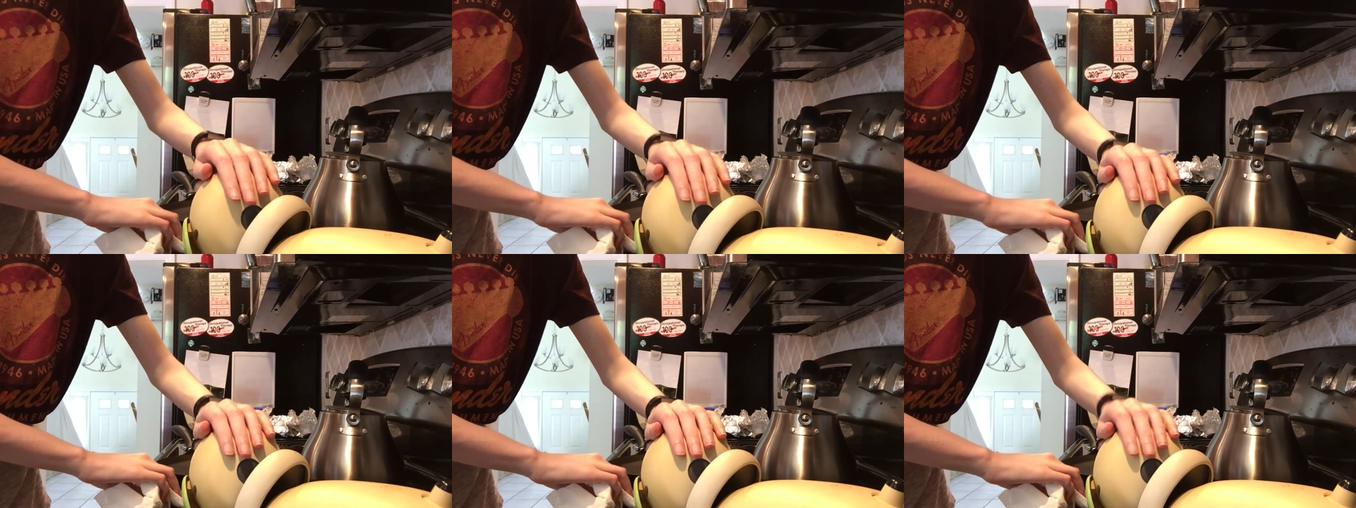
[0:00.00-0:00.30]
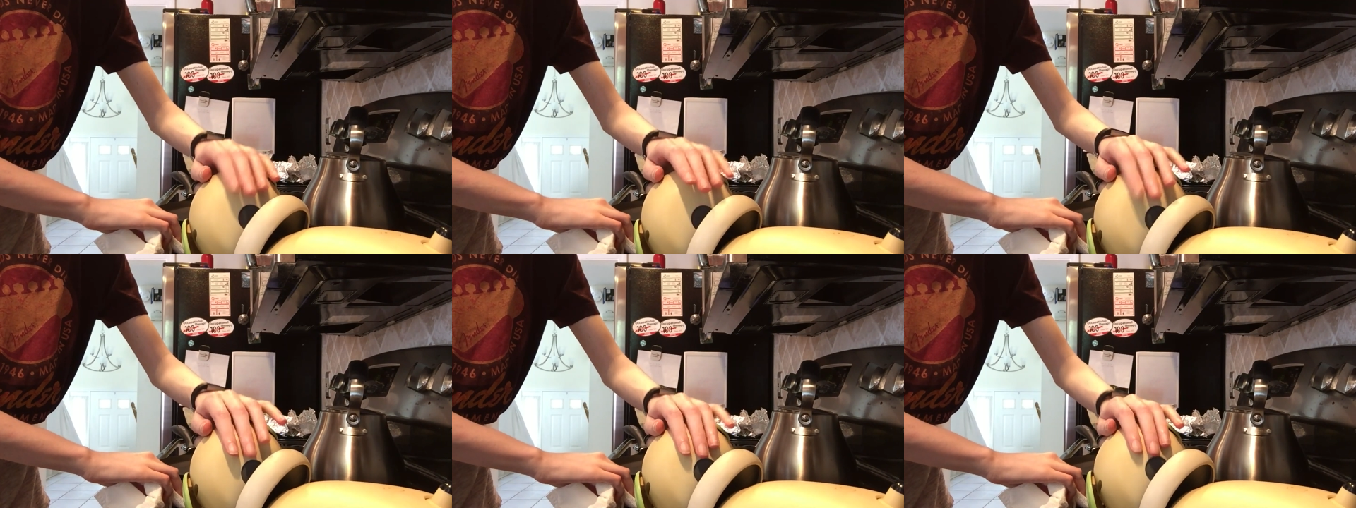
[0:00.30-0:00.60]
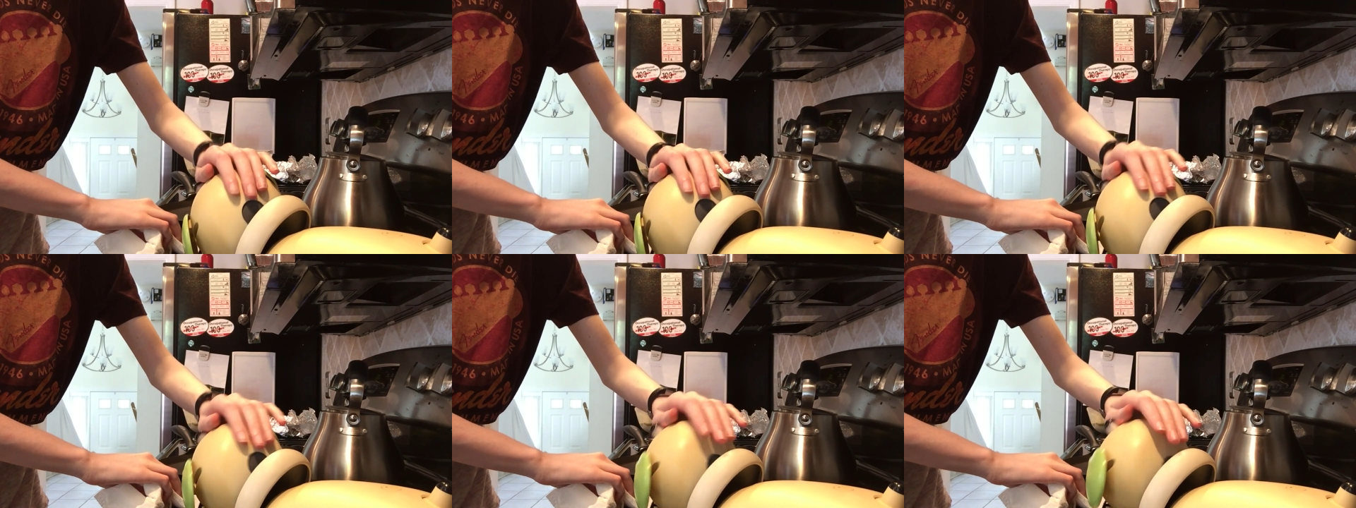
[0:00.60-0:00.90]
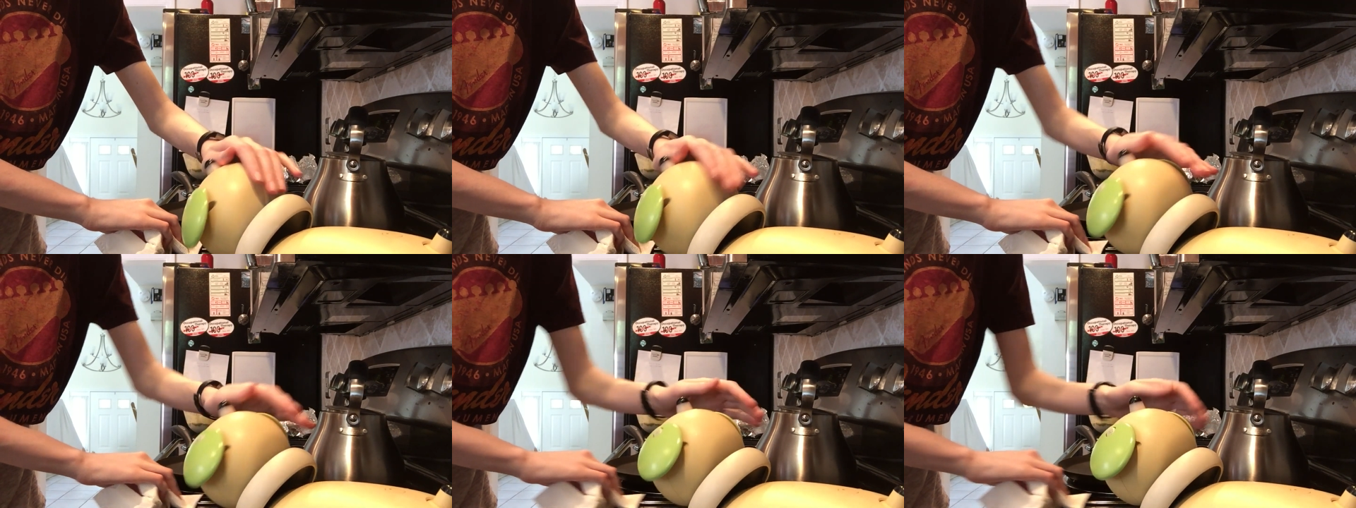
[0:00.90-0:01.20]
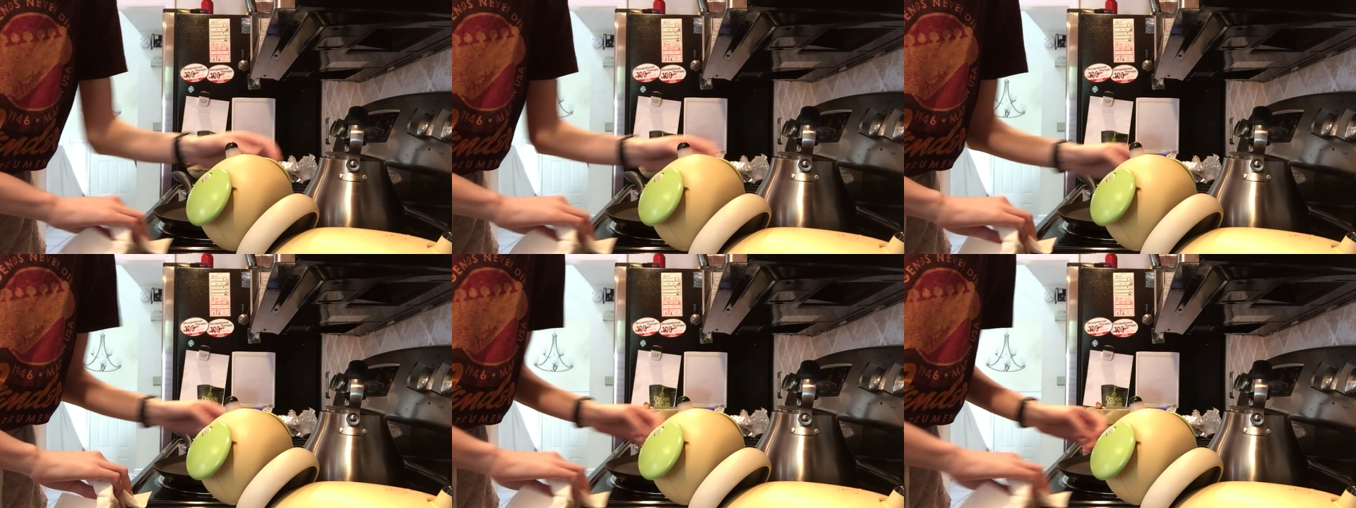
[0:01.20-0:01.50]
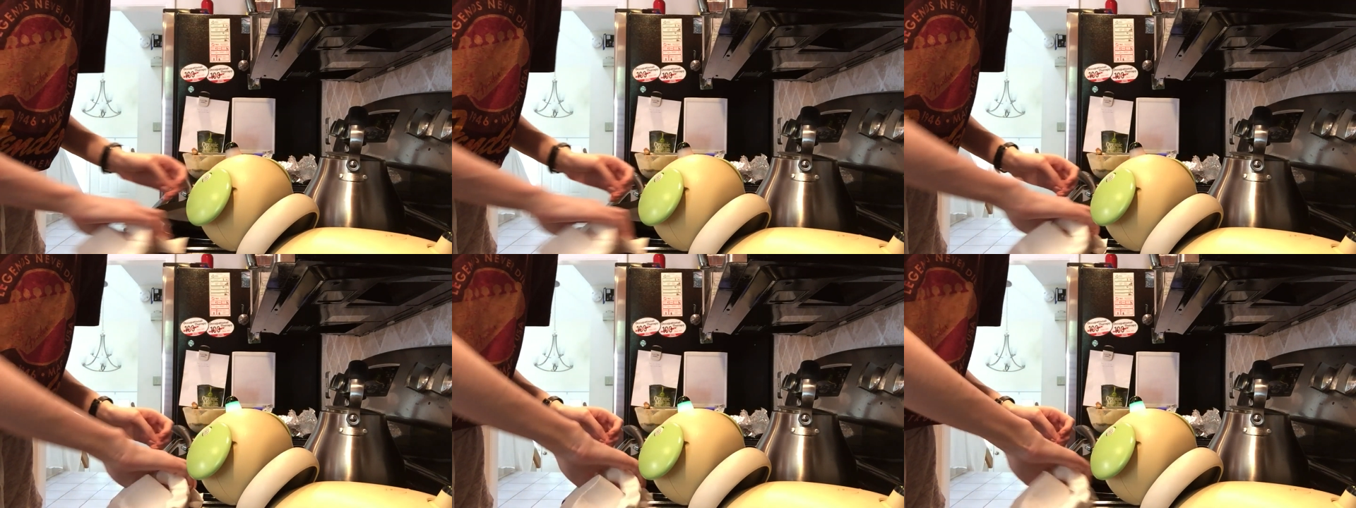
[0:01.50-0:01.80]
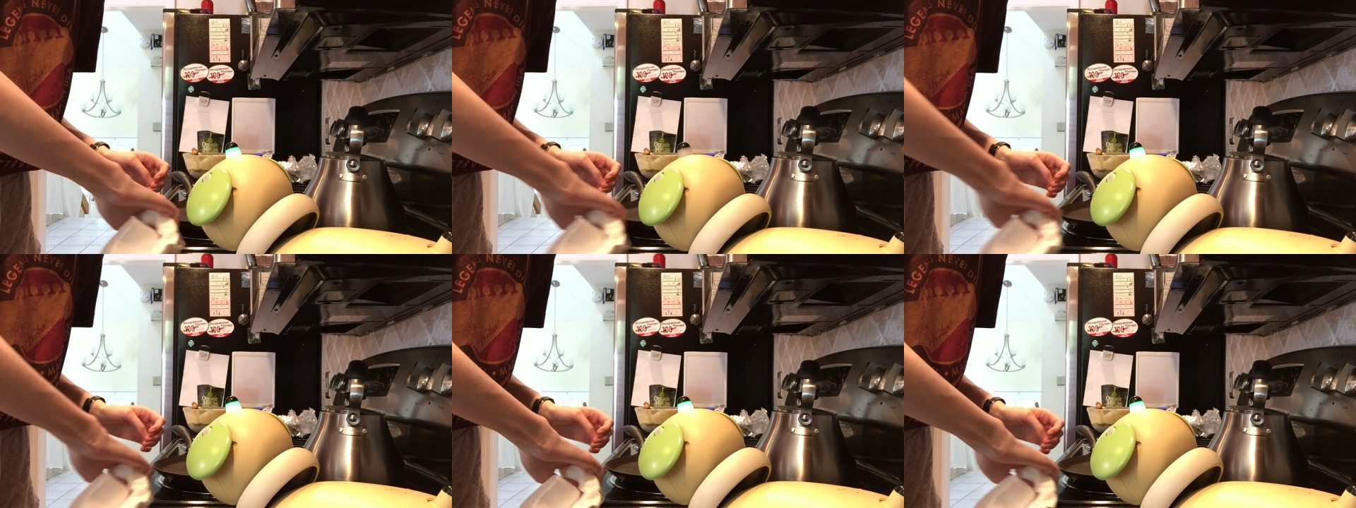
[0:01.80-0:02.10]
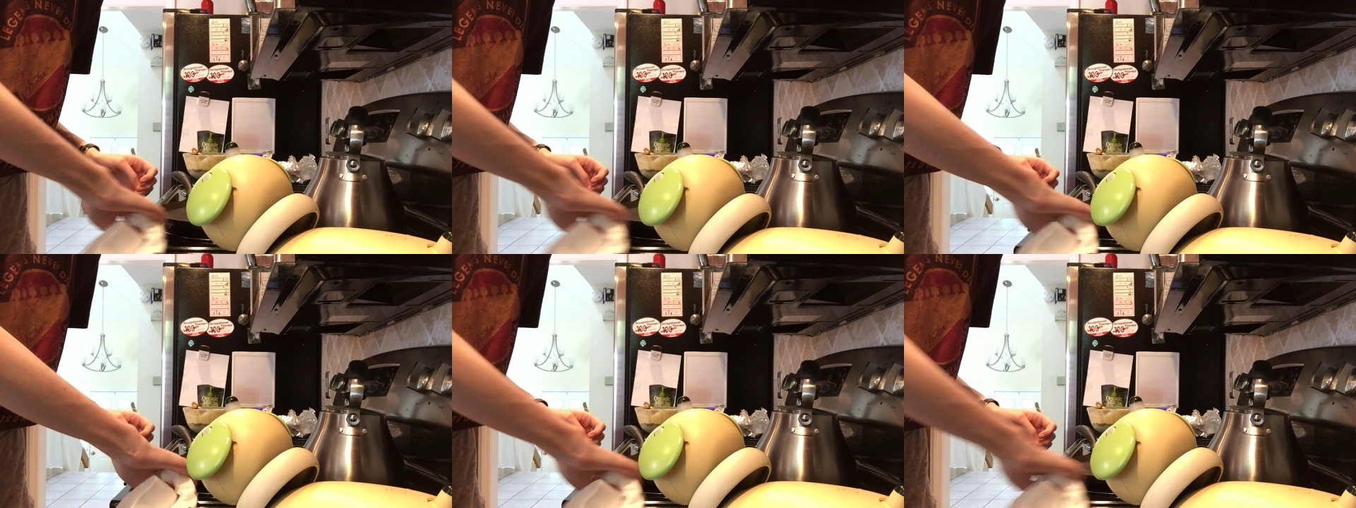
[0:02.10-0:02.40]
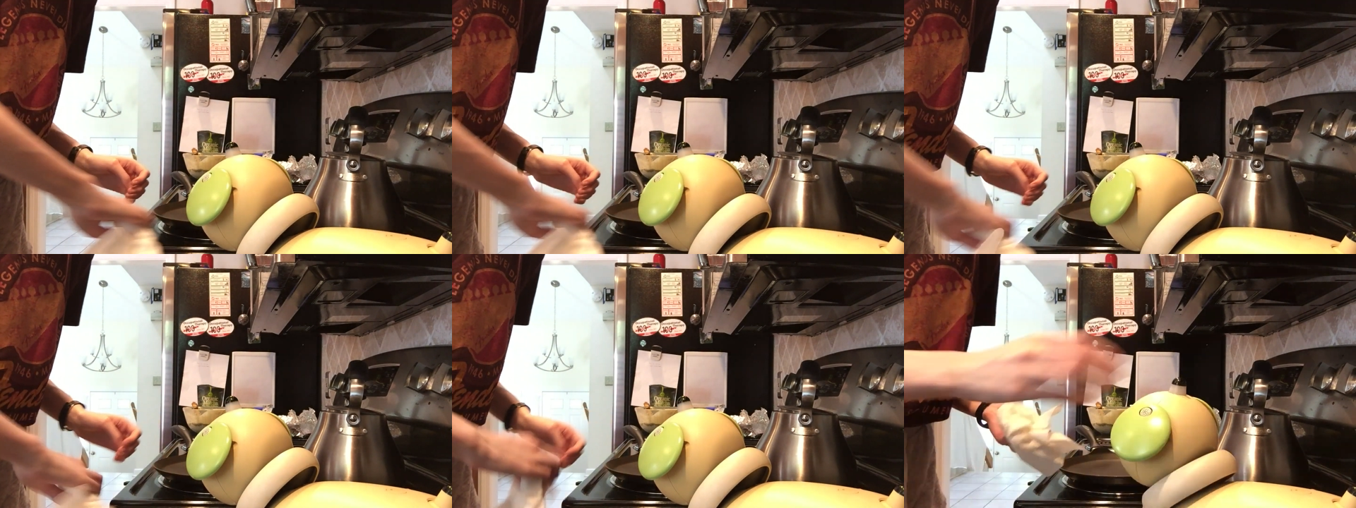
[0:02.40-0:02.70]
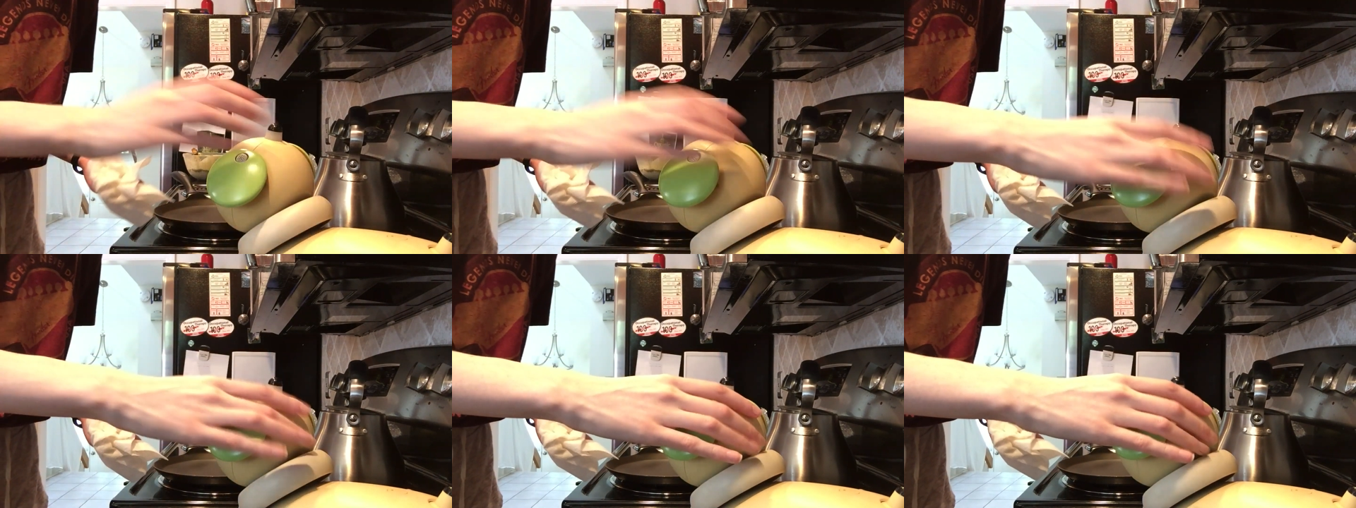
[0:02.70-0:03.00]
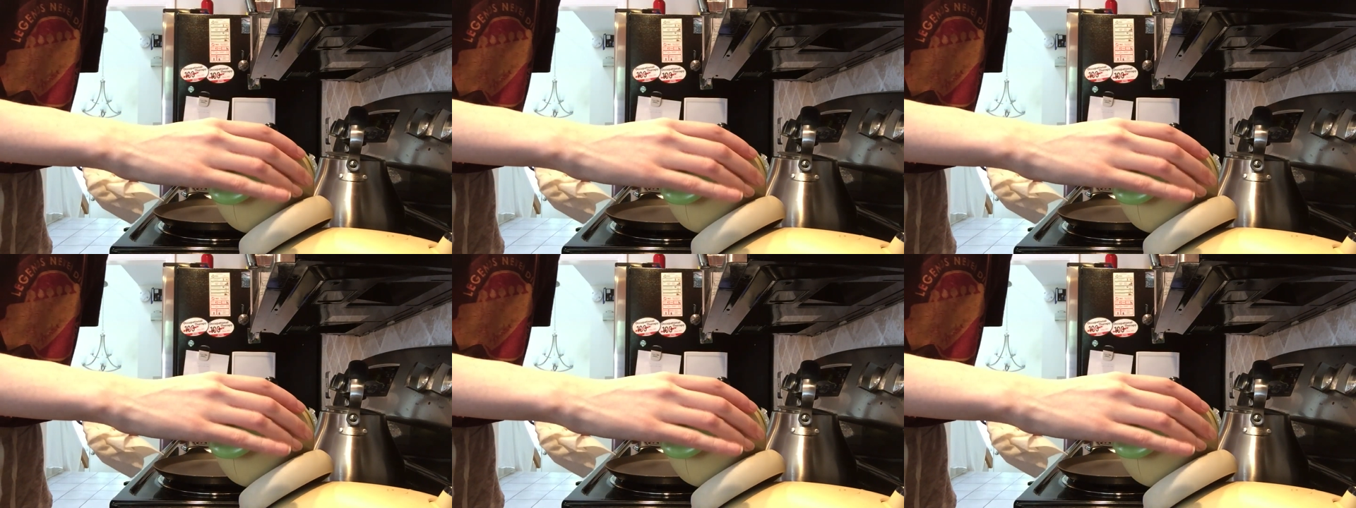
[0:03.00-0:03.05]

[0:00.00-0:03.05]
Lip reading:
(no speaker visible)